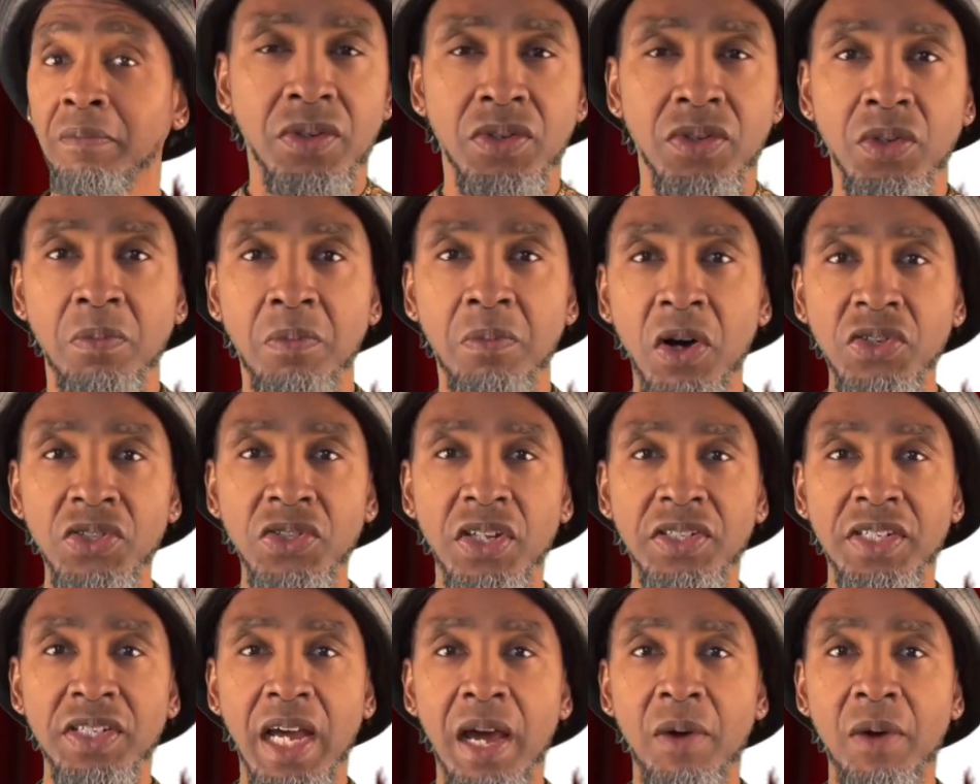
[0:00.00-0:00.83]
So most
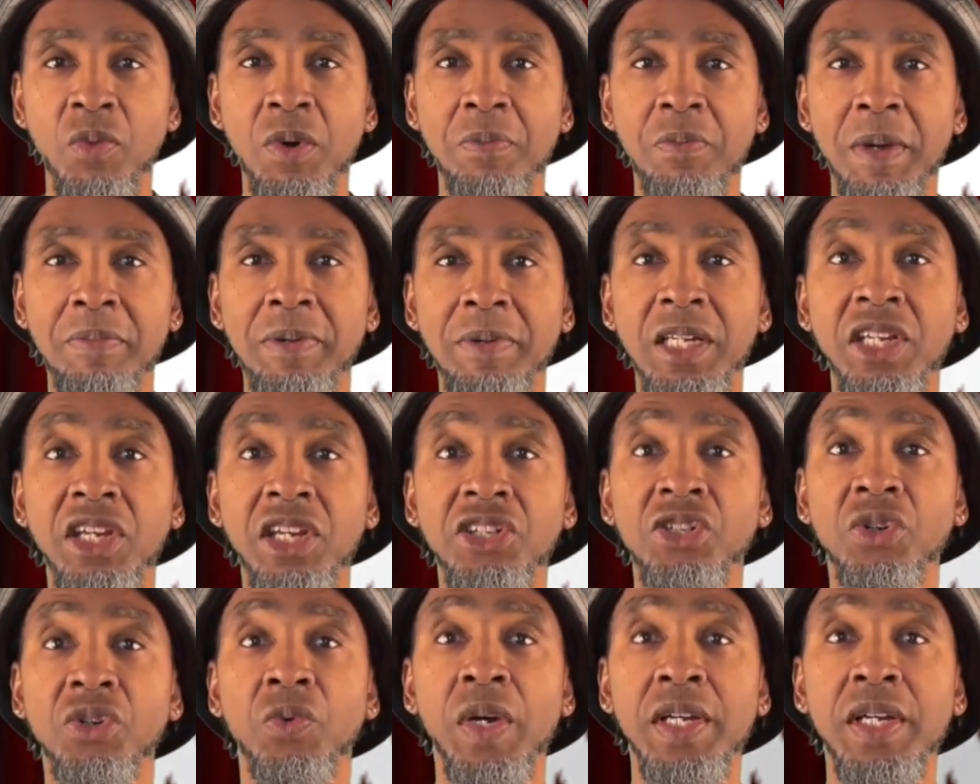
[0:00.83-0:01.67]
of the time, we'll be able to
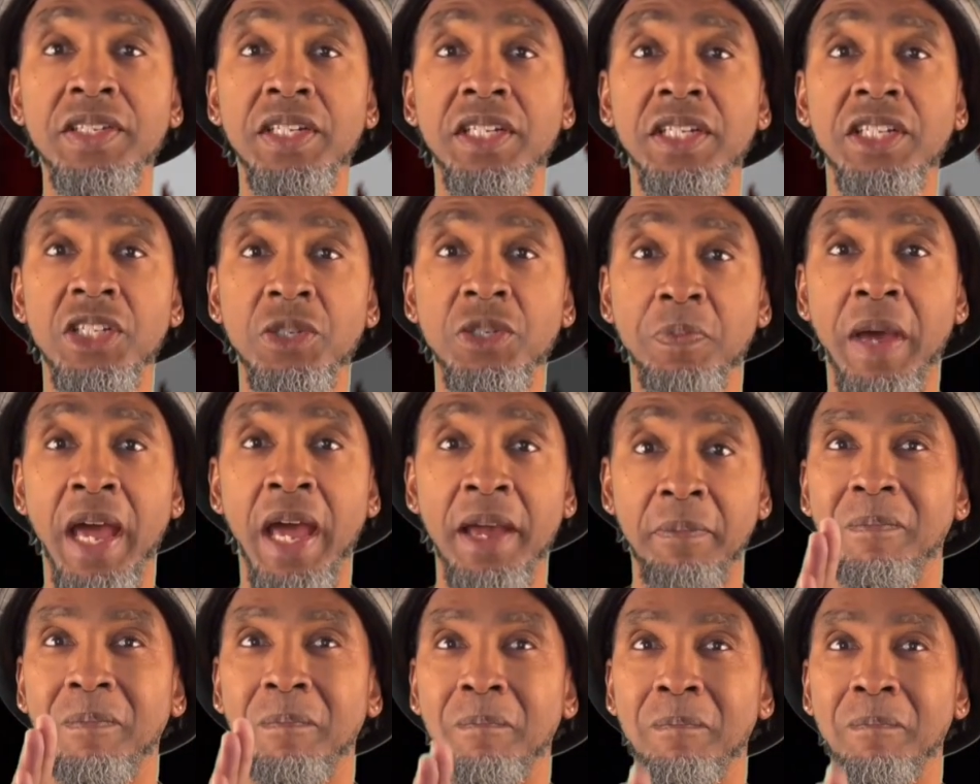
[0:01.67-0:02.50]
get your residents
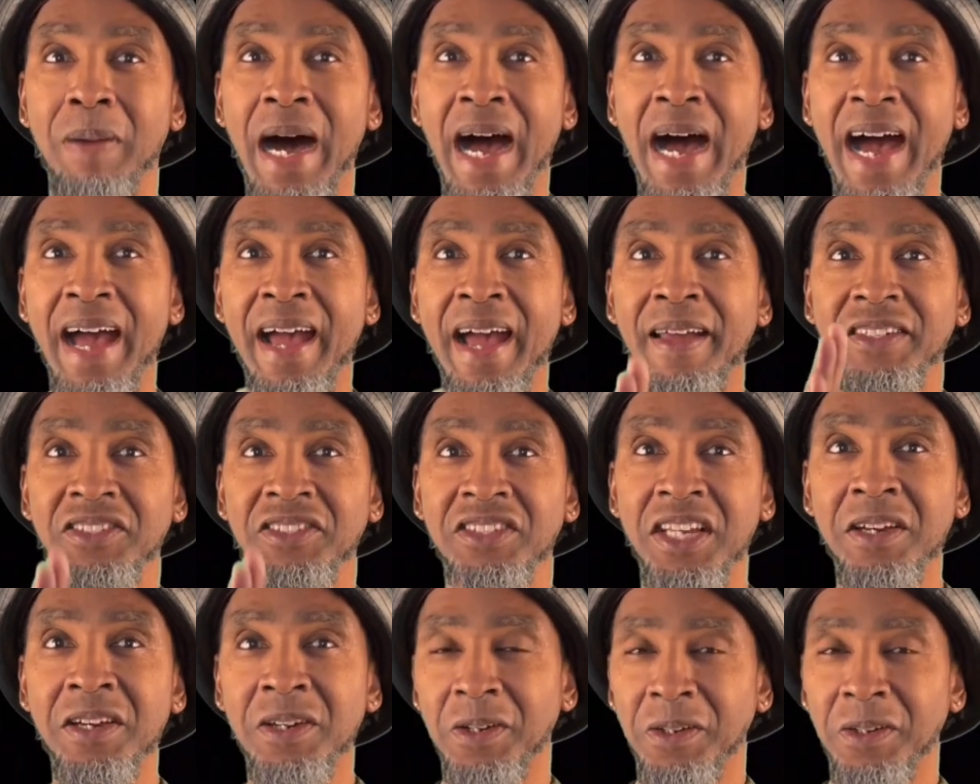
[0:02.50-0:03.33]
back by
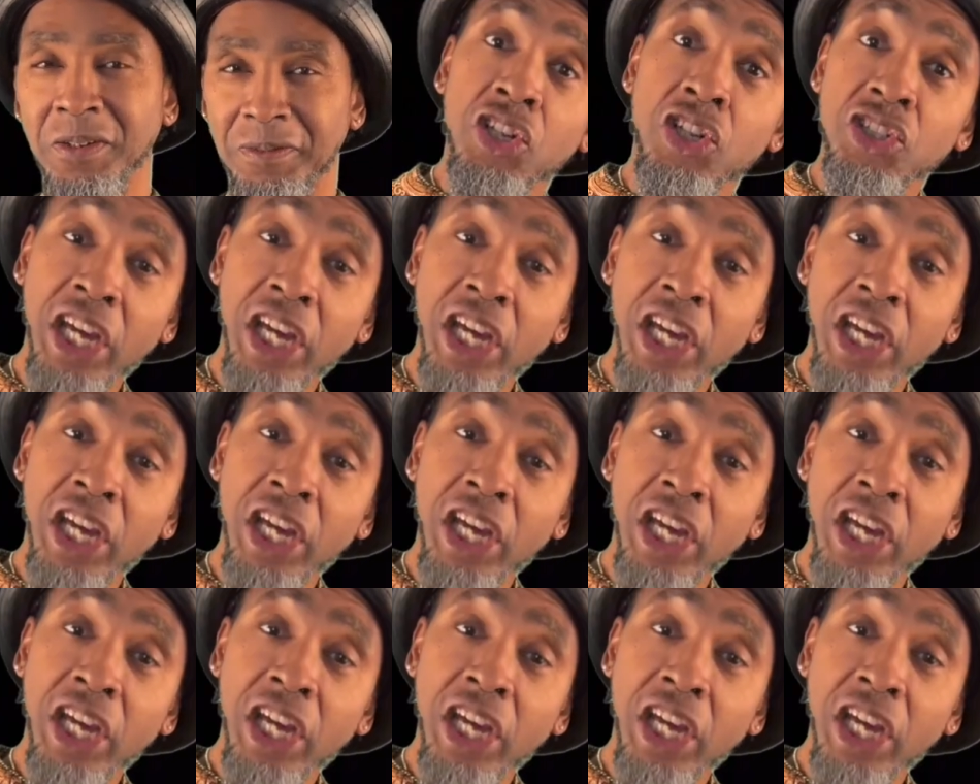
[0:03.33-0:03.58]
dinner.